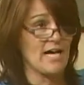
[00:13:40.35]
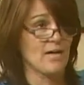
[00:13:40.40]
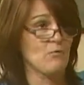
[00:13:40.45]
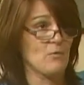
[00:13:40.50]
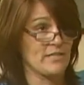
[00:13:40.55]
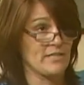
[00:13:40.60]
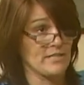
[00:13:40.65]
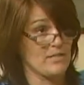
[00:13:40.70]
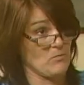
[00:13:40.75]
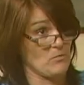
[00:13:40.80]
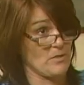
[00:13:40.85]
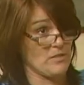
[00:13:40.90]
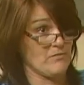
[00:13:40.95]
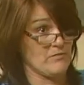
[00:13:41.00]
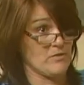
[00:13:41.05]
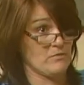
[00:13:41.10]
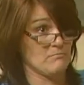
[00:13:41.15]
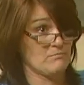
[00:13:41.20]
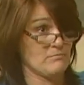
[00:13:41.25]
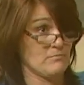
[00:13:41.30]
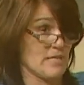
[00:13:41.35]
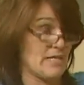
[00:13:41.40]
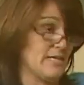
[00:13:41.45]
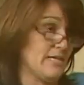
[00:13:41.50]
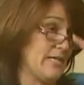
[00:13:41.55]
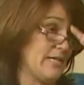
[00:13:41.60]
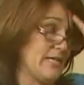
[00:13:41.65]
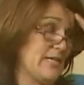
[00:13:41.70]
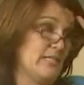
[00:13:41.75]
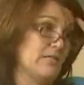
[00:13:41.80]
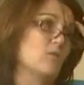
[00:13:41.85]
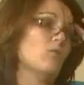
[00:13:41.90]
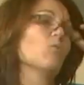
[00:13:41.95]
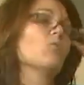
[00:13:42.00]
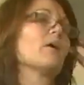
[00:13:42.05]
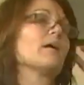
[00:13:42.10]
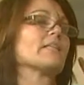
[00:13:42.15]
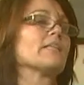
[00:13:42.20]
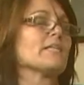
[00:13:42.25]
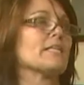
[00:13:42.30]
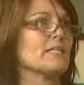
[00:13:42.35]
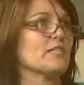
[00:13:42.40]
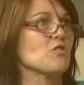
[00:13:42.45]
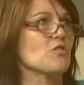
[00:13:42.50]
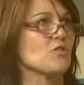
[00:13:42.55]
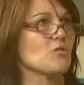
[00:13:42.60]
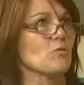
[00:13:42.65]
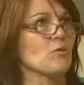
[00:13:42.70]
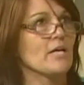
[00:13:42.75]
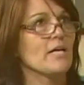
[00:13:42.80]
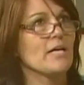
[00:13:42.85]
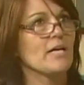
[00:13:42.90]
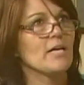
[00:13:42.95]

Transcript: I want to get rid of them. I, I don't want the issue.